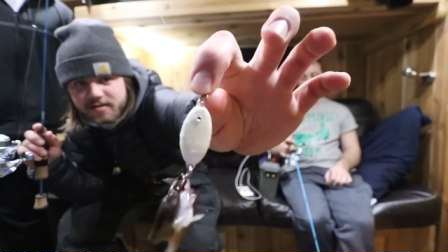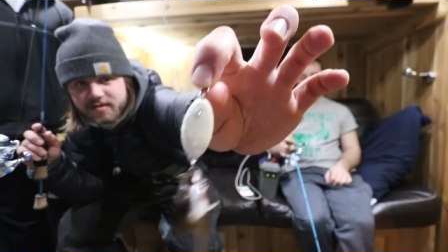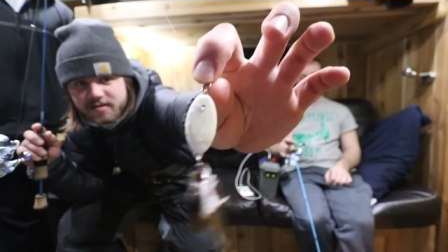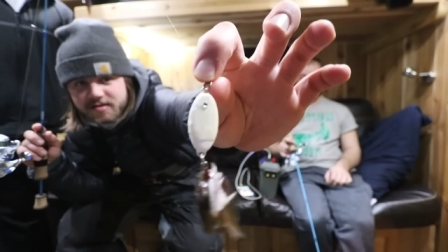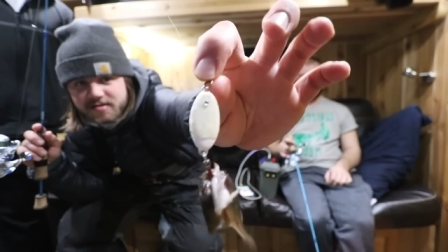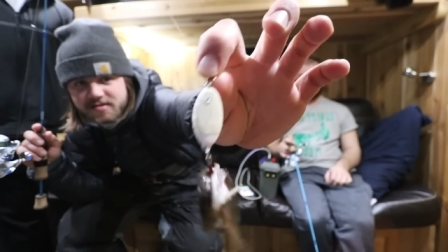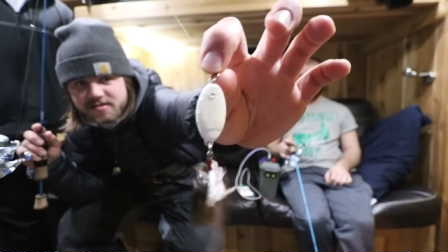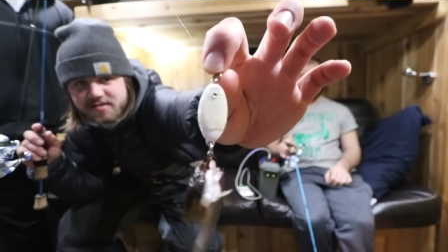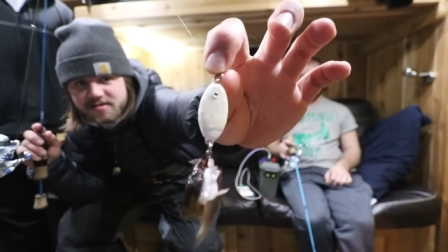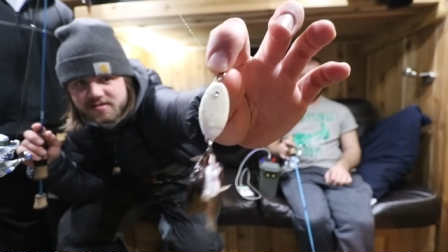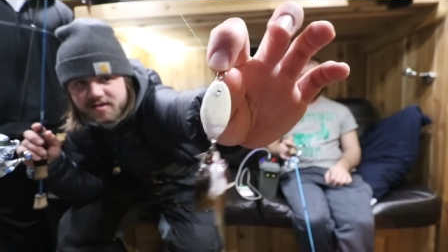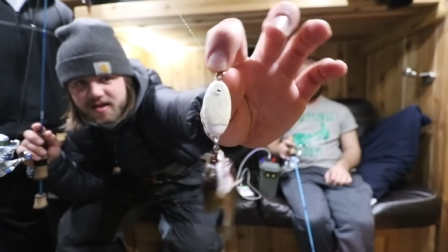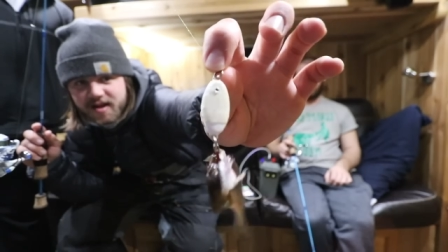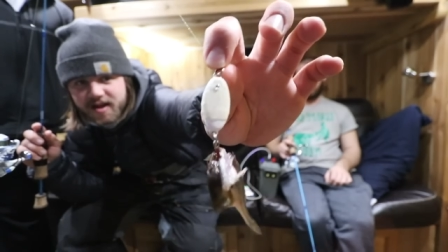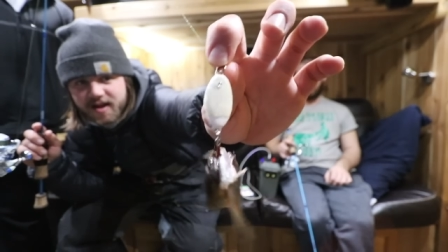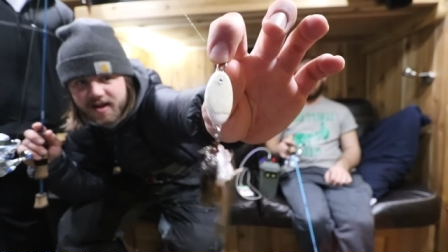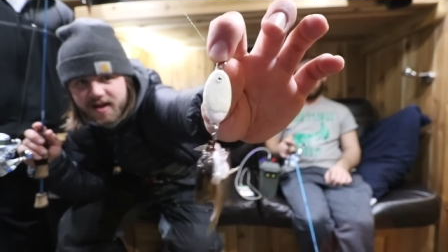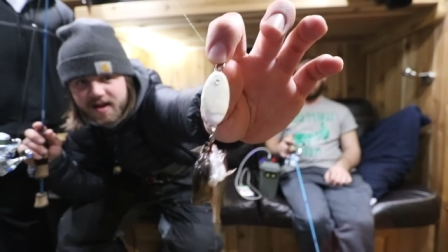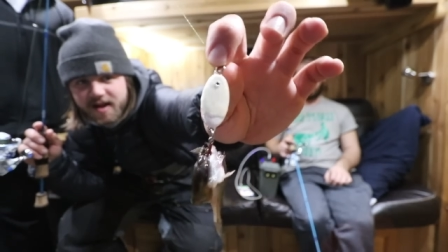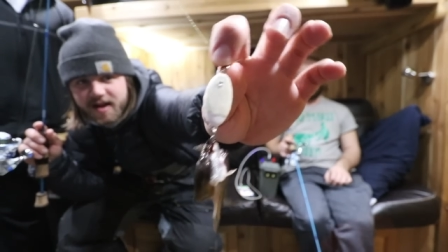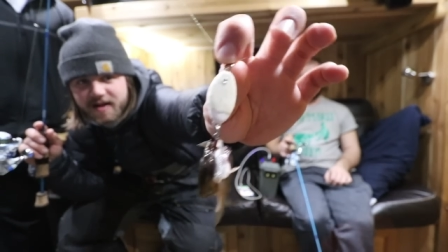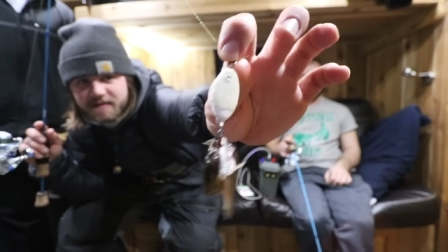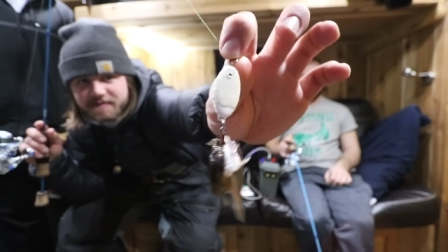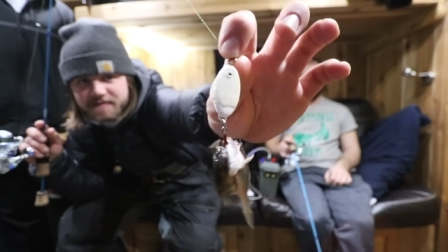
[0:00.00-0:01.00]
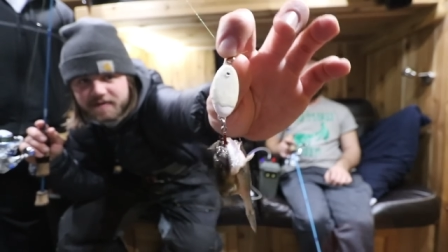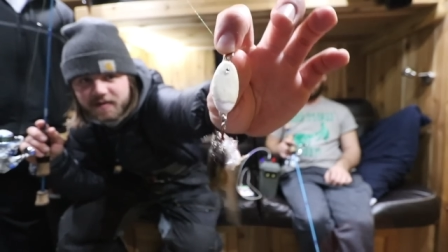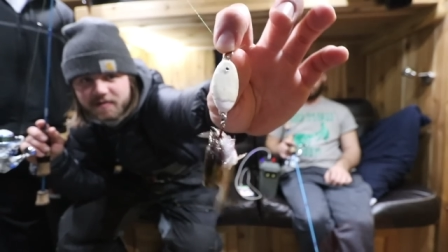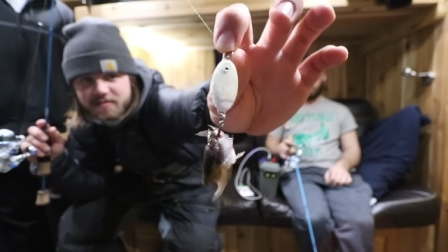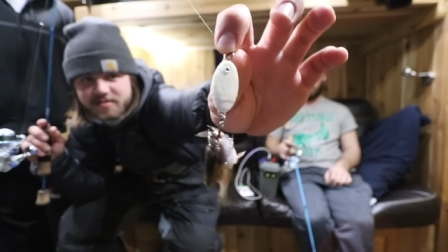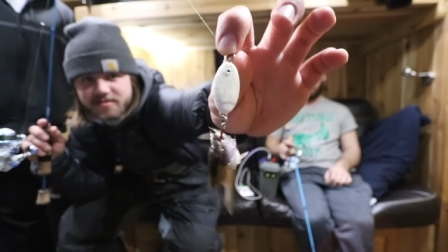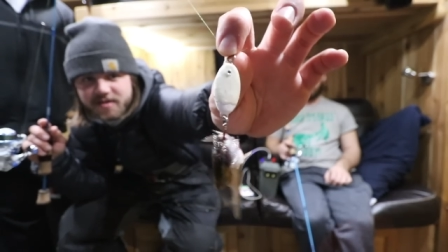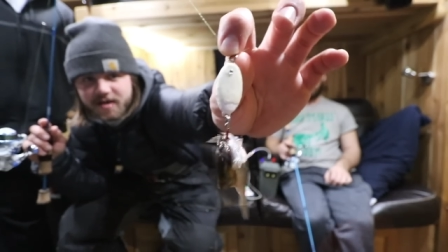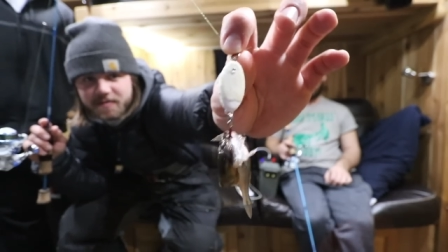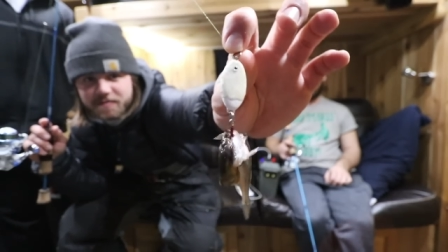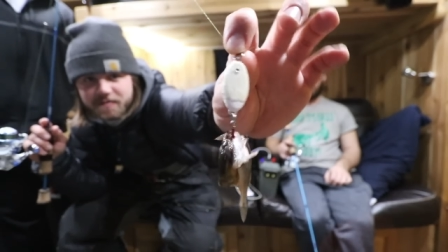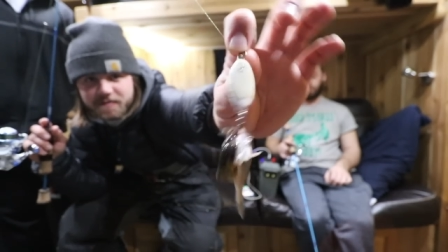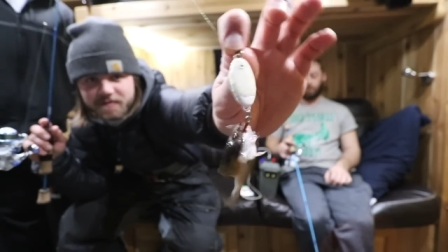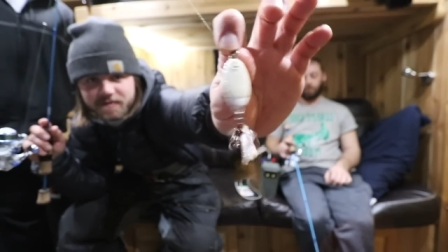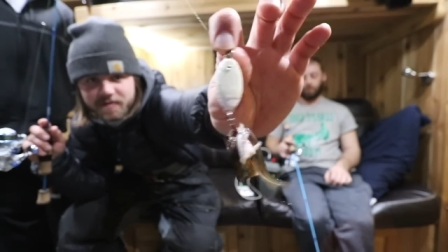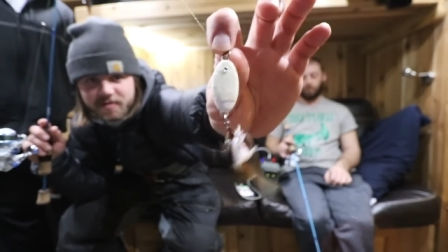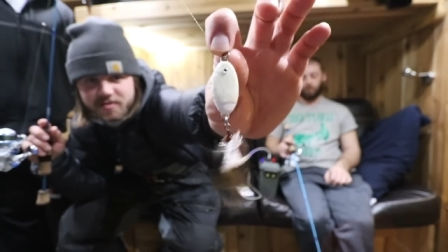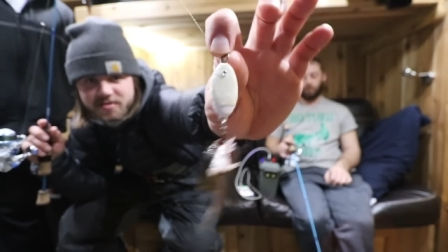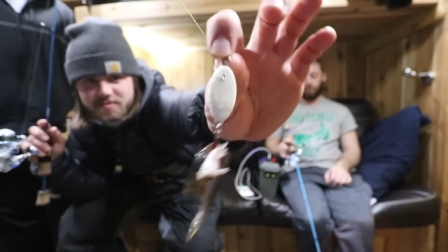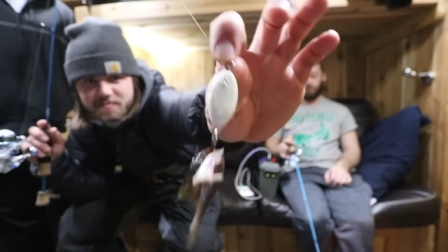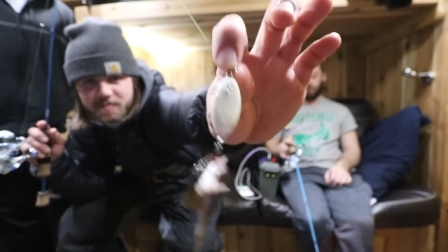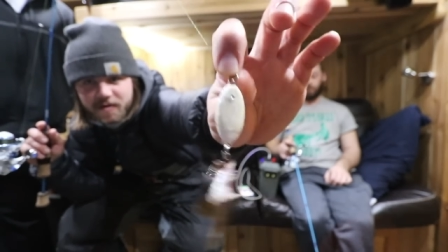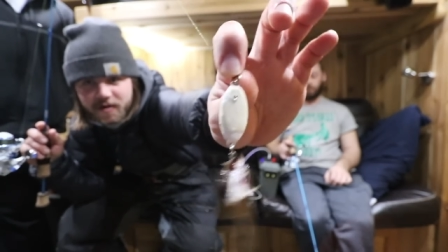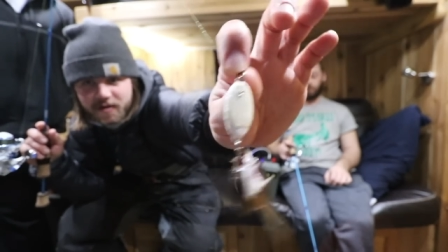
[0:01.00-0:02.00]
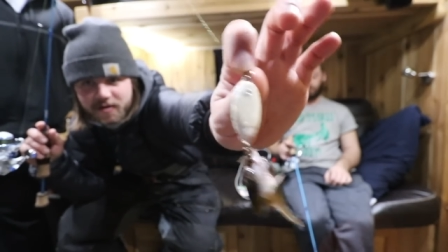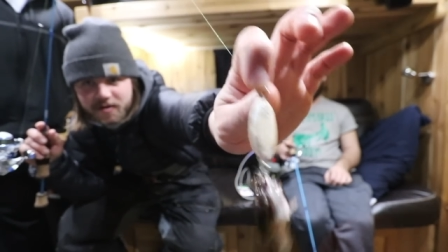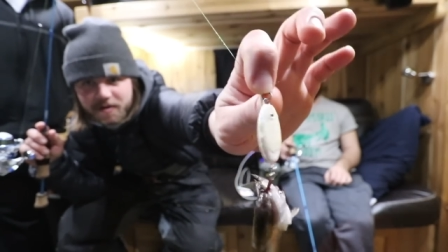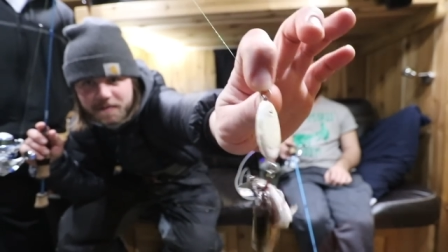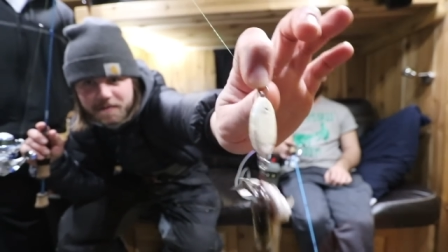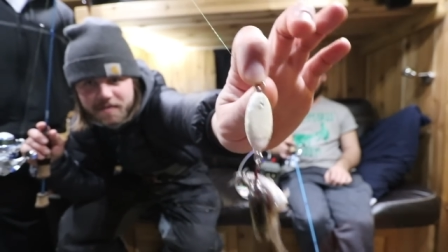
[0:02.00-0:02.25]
This is a half ounce. I prefer smaller